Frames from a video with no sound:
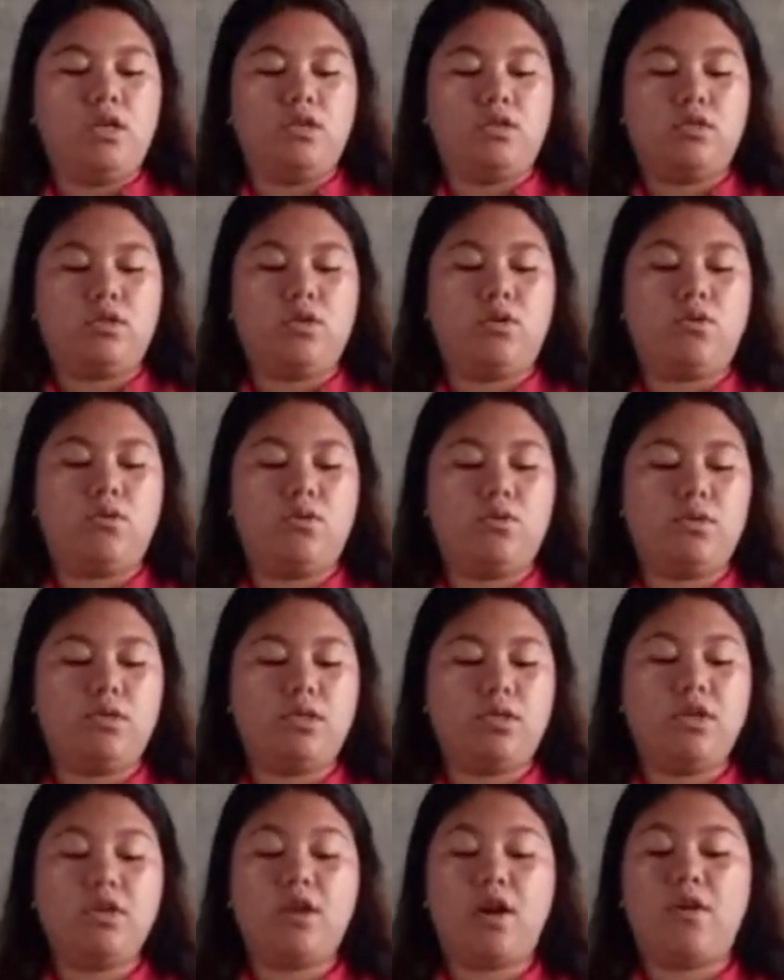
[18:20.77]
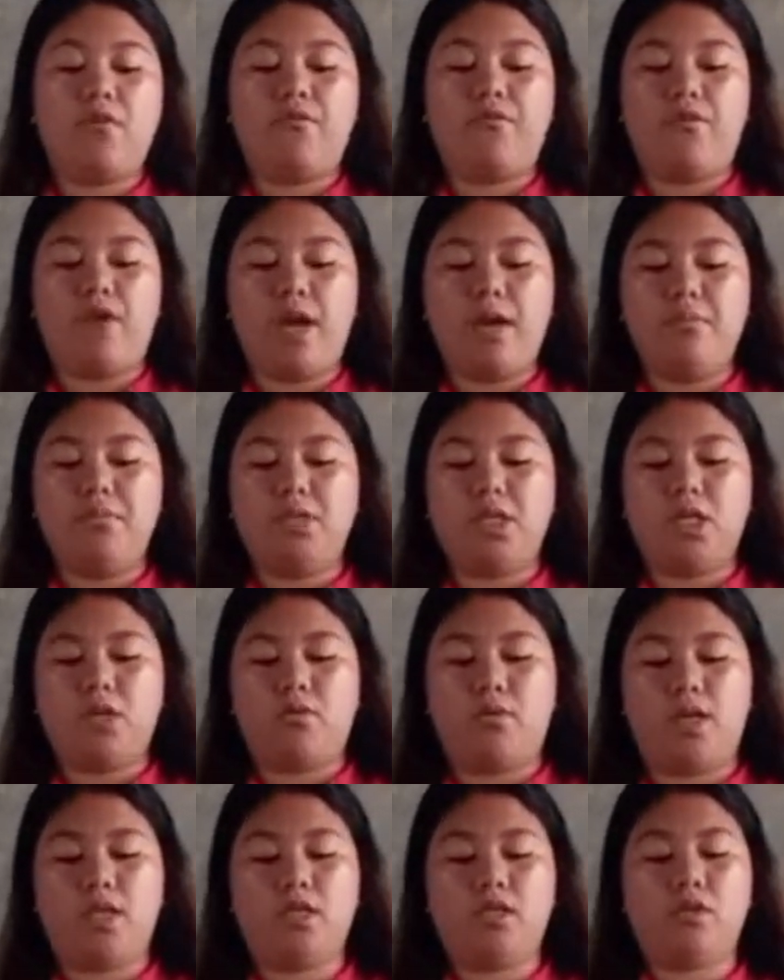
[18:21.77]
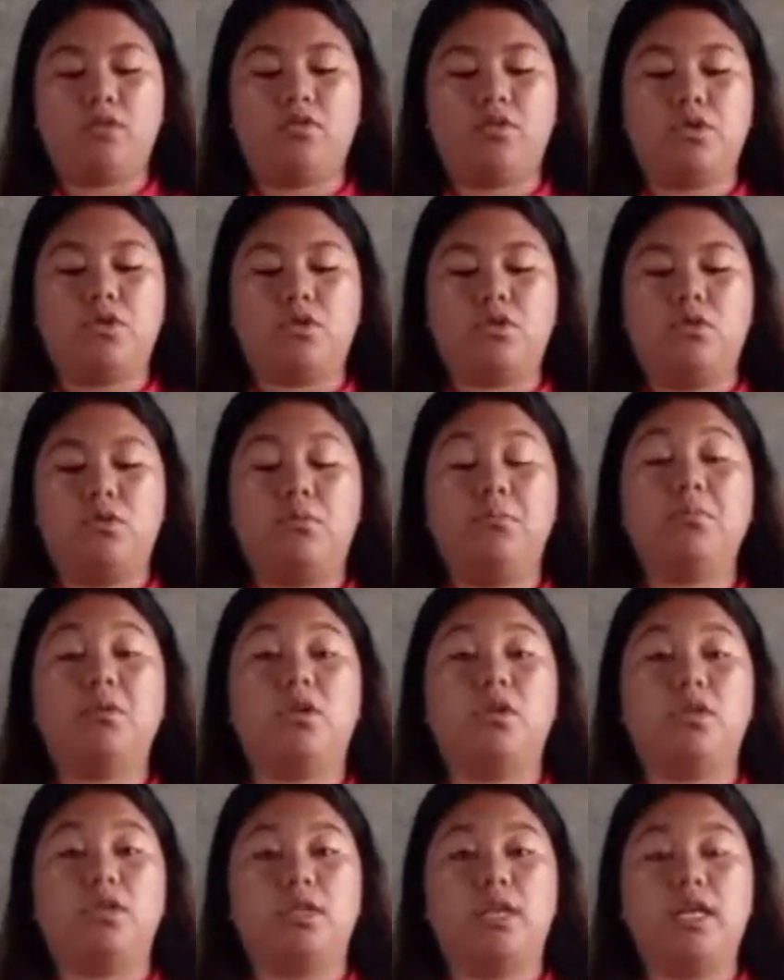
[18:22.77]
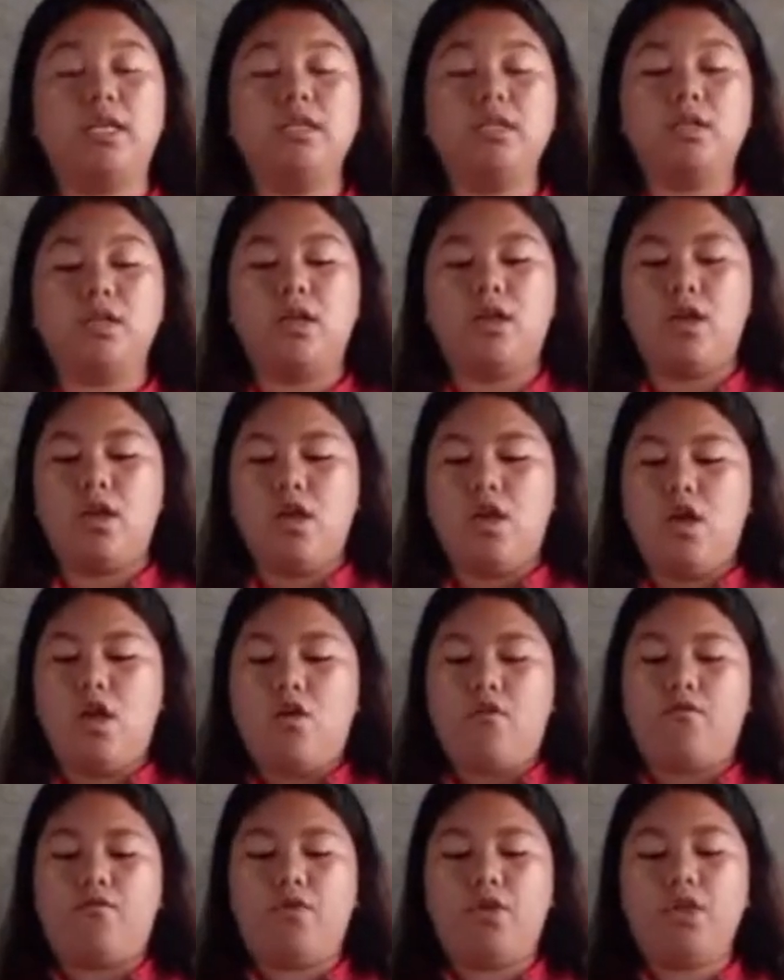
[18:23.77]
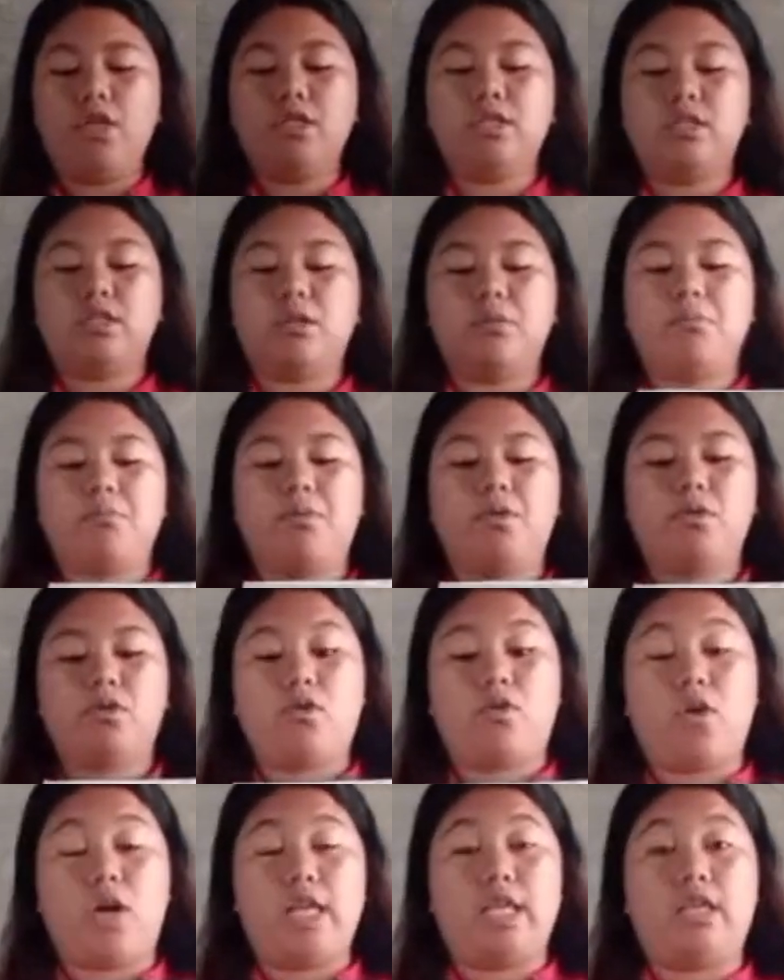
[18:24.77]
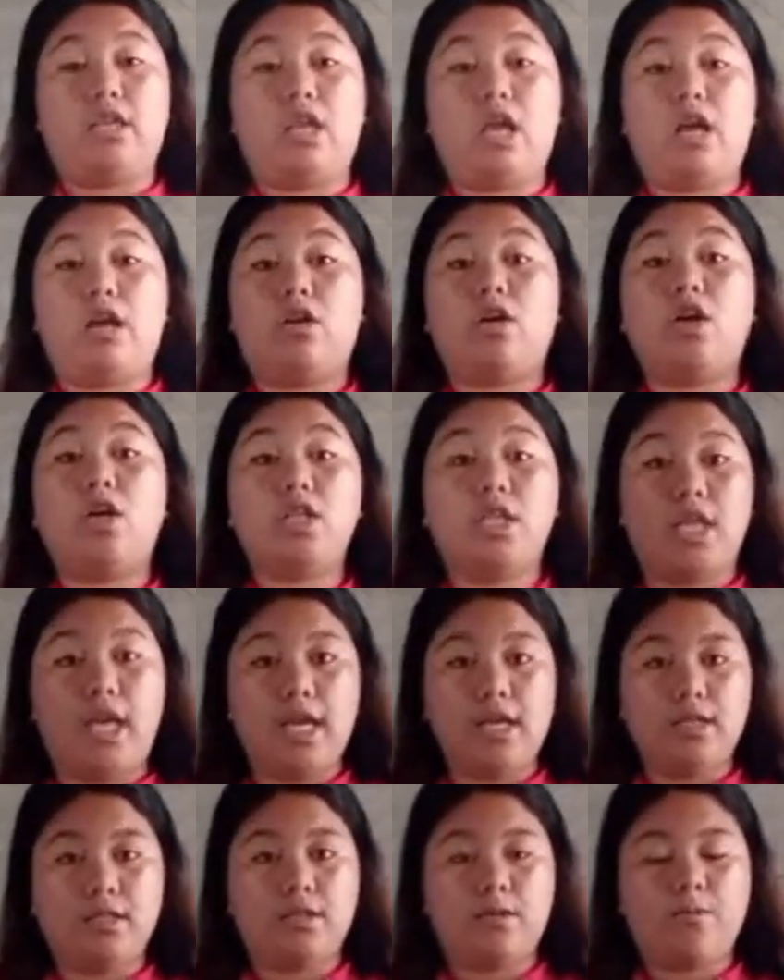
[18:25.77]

So, there are 5 sequencing curriculum contents. First, simple to context.